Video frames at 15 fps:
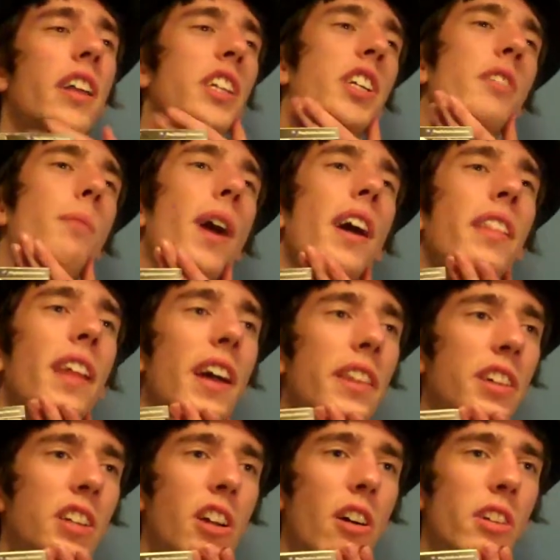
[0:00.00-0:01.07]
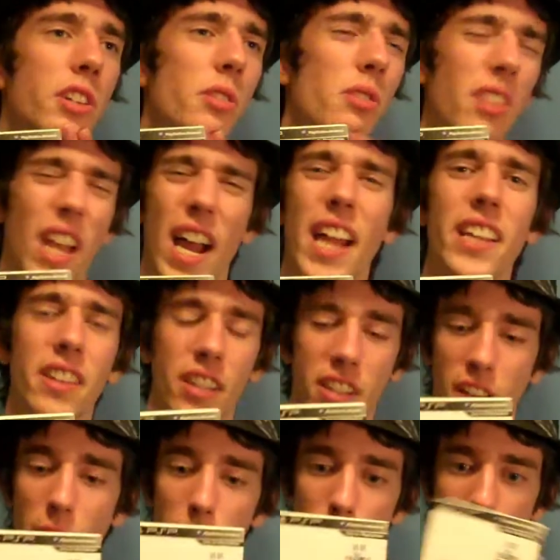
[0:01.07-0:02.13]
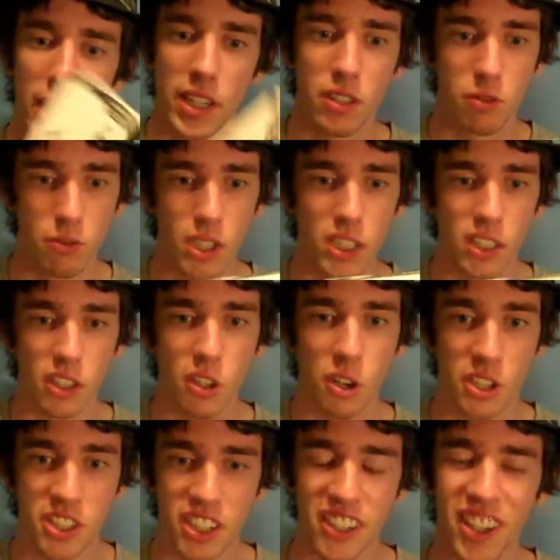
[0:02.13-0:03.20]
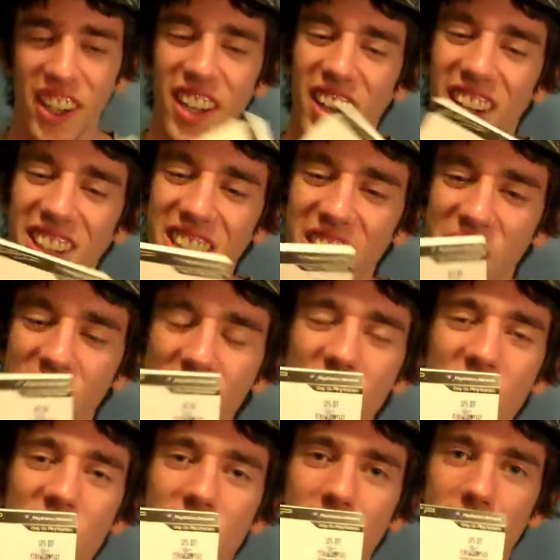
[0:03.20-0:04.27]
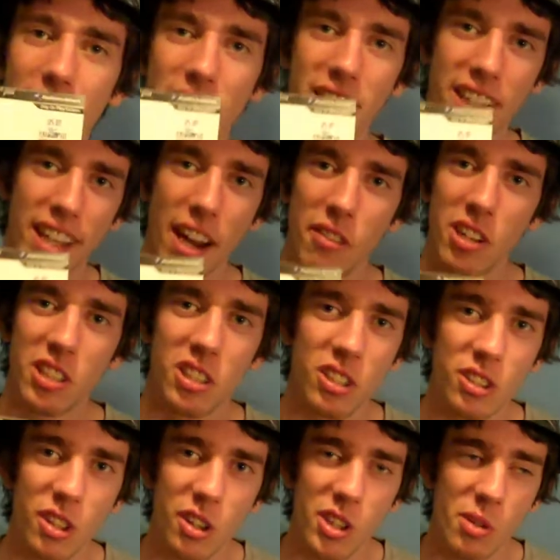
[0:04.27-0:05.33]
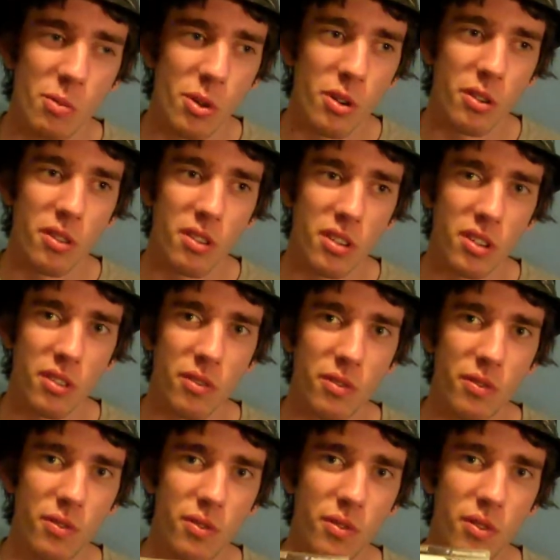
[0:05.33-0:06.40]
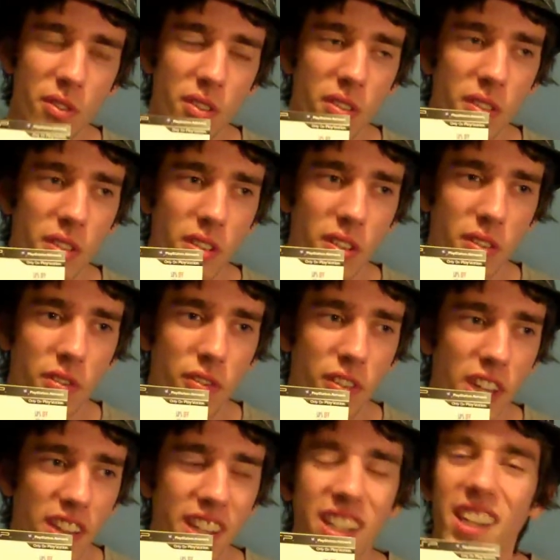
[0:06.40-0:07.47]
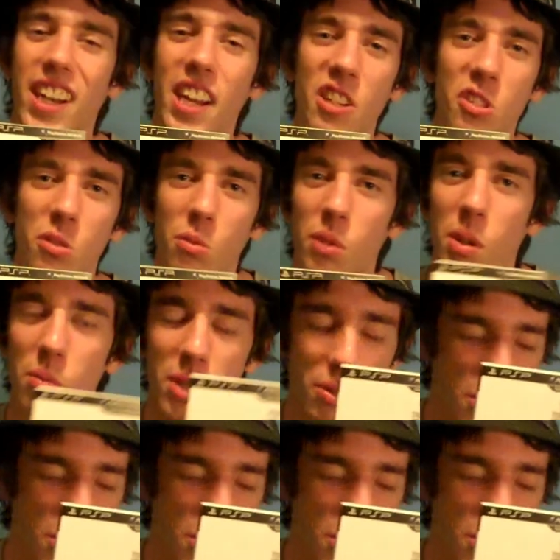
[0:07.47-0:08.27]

you might like you'll like the combat, it's really good. You won't understand the characters though, you won't feel a connection with them,